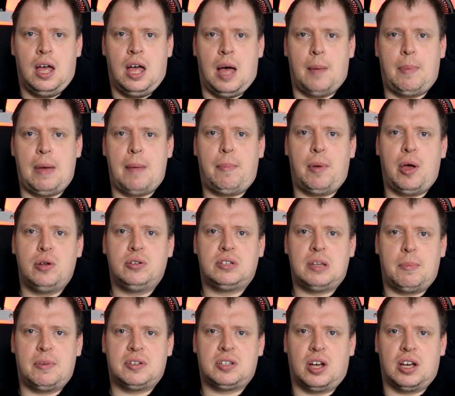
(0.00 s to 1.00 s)
A bare bones
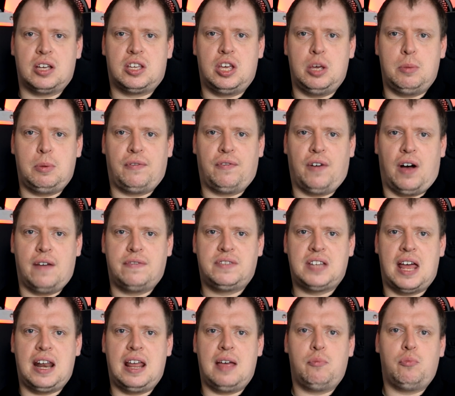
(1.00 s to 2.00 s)
MSI Cubi 5
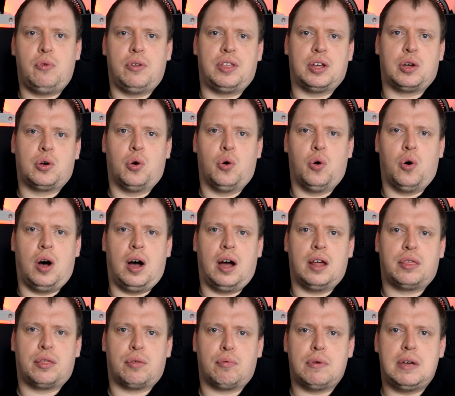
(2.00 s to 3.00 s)
10M with the Core
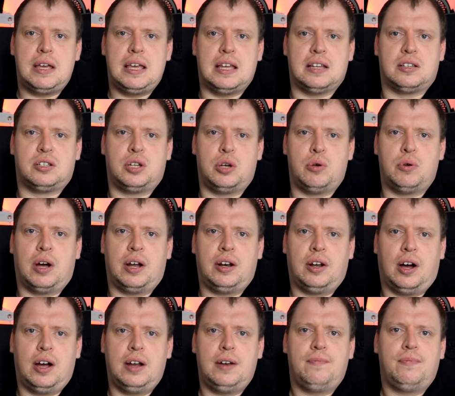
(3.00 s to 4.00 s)
i3 is
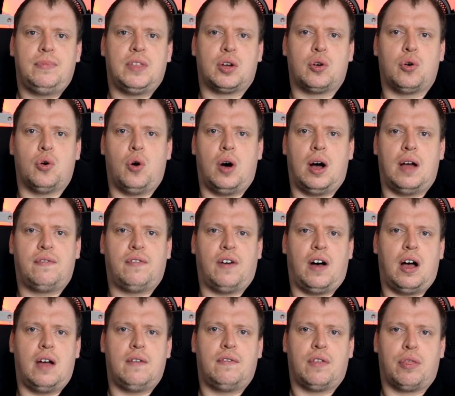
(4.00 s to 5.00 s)
299, the Core
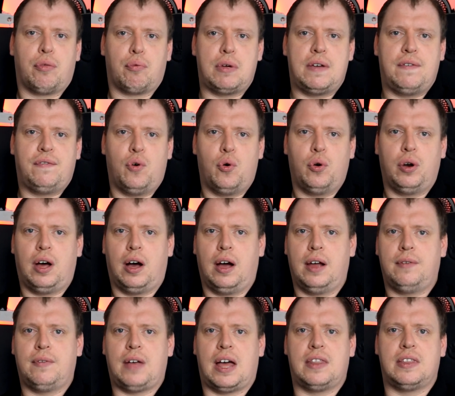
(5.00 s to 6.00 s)
i5
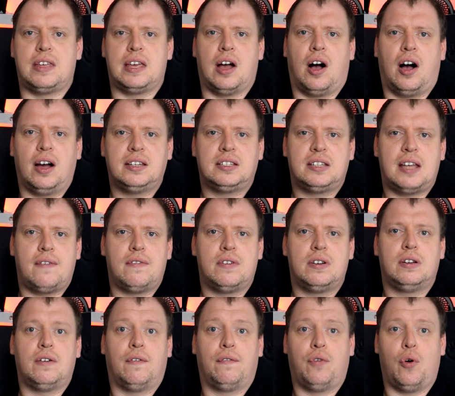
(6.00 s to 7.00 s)
349 and the
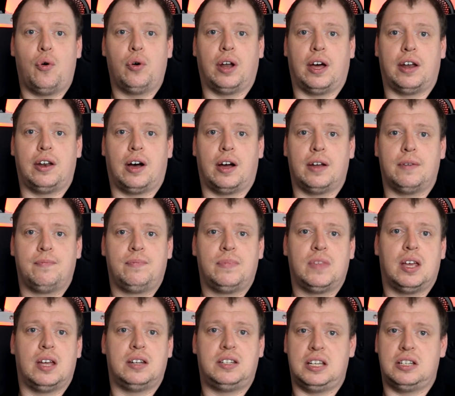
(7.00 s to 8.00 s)
i7 499,
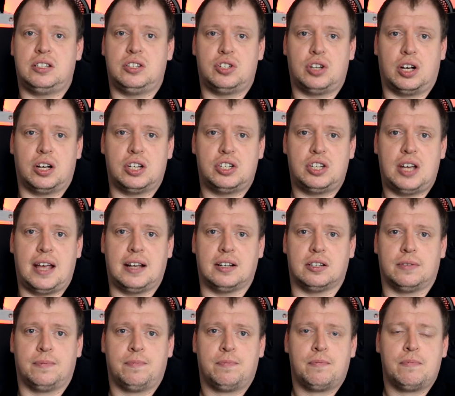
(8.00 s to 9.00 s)
a decent chunk of
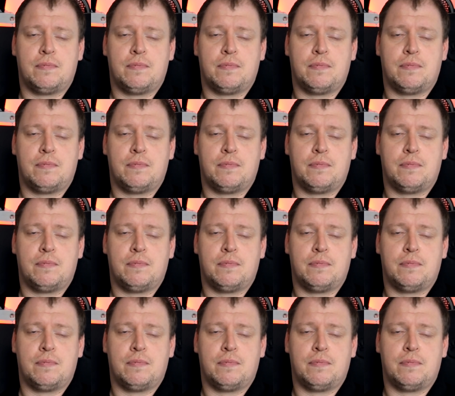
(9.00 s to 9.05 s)
change.